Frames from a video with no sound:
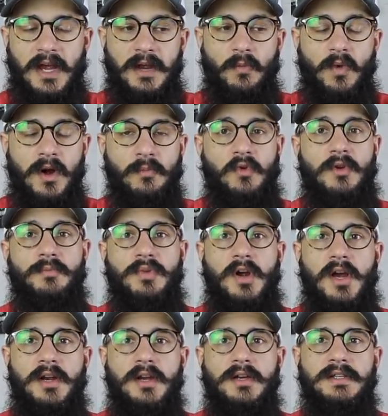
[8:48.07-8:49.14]
I want more
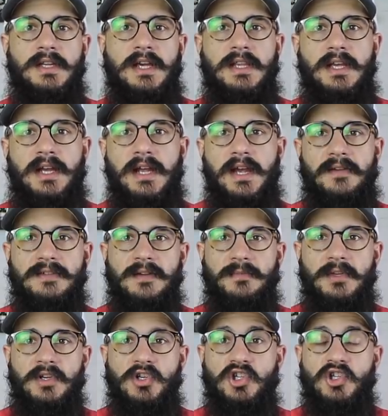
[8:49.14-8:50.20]
product and then I have
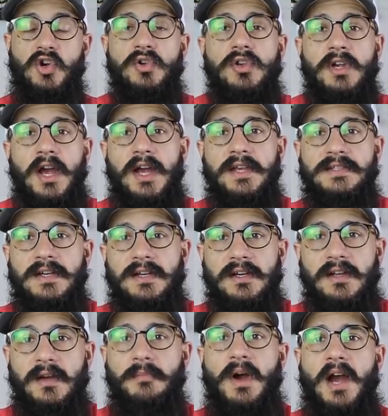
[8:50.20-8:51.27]
something to show you guys on
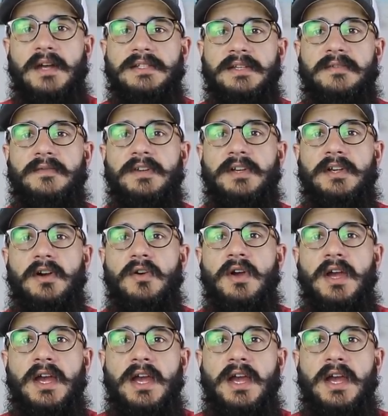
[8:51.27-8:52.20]
an unboxing video.